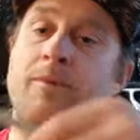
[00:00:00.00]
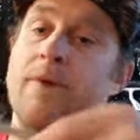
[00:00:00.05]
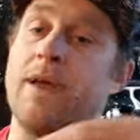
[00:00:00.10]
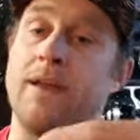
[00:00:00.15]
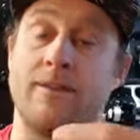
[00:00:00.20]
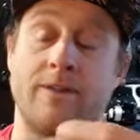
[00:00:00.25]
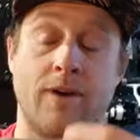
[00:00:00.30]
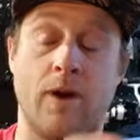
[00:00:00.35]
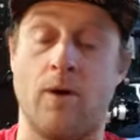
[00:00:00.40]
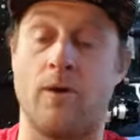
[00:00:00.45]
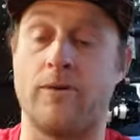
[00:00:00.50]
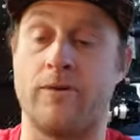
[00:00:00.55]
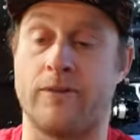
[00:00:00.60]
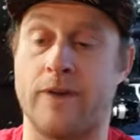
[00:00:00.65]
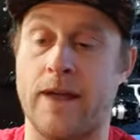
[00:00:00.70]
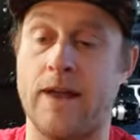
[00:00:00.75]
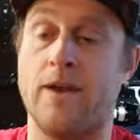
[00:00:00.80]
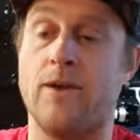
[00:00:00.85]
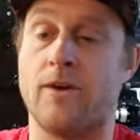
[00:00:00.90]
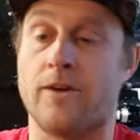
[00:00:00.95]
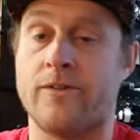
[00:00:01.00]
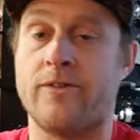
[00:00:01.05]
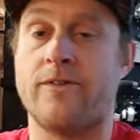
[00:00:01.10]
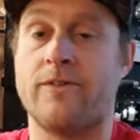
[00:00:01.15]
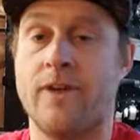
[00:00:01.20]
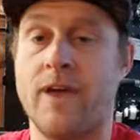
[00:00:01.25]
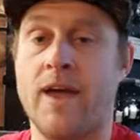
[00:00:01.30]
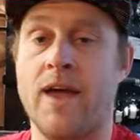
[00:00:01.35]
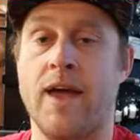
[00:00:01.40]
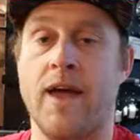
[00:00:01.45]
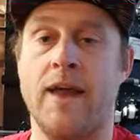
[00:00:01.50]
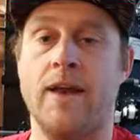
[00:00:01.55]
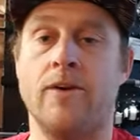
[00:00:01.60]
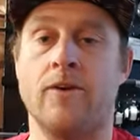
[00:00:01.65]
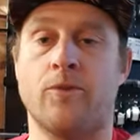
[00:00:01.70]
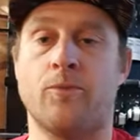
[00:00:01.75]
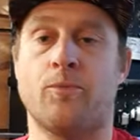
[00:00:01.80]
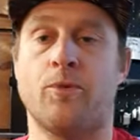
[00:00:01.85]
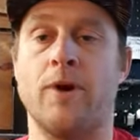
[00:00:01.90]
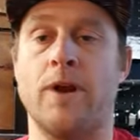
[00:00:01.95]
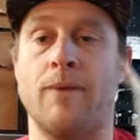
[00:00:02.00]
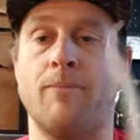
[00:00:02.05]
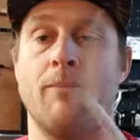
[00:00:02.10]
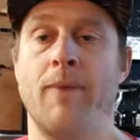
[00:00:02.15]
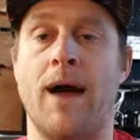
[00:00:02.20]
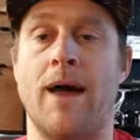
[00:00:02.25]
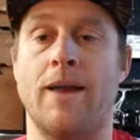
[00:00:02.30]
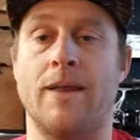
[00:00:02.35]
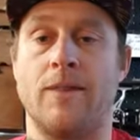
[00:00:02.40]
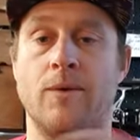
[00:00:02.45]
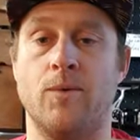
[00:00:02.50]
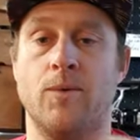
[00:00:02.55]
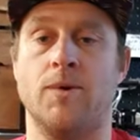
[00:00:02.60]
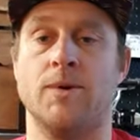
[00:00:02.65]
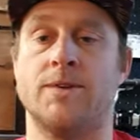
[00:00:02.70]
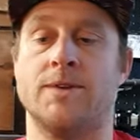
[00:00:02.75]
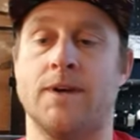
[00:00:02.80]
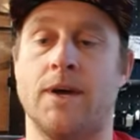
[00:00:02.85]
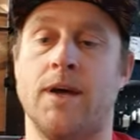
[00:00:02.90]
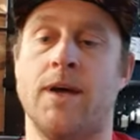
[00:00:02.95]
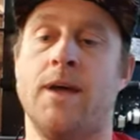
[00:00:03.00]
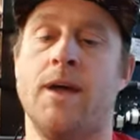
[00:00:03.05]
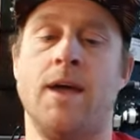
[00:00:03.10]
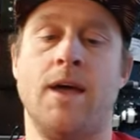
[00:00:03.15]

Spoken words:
It looks pretty mad in the water.